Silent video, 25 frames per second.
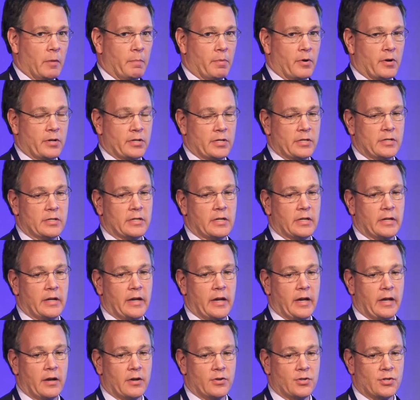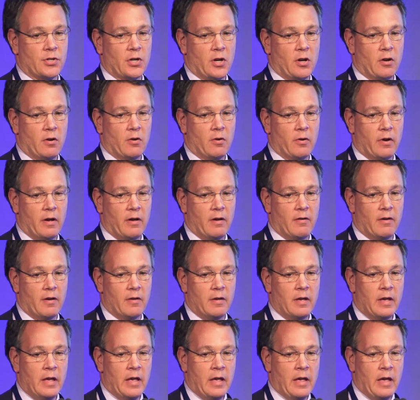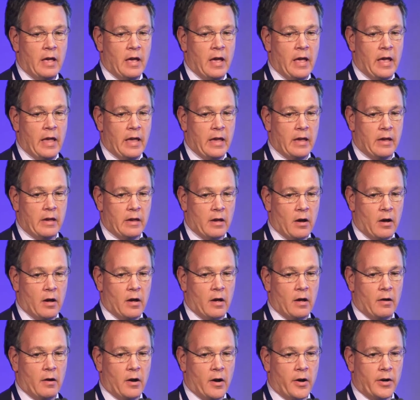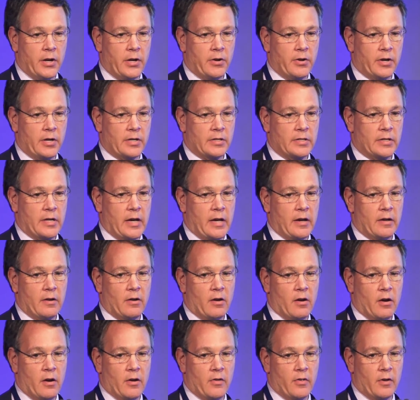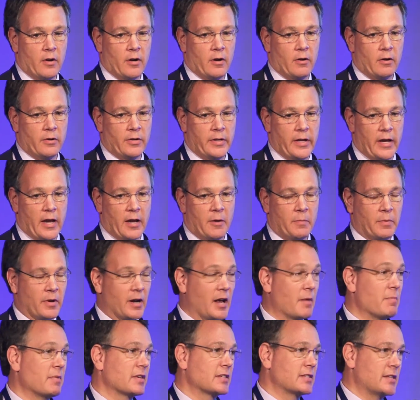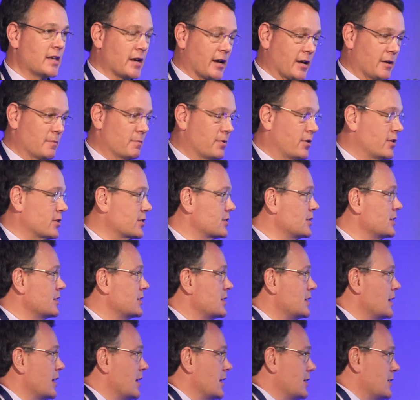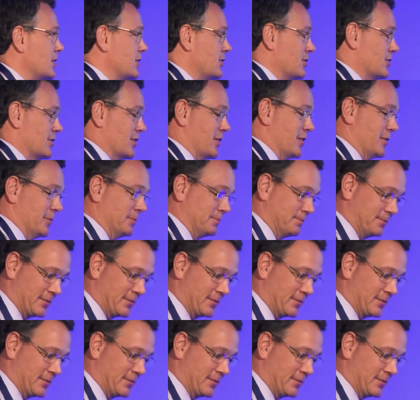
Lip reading: person today to show a audio cassette on their deck, but I'm the second person today to do so.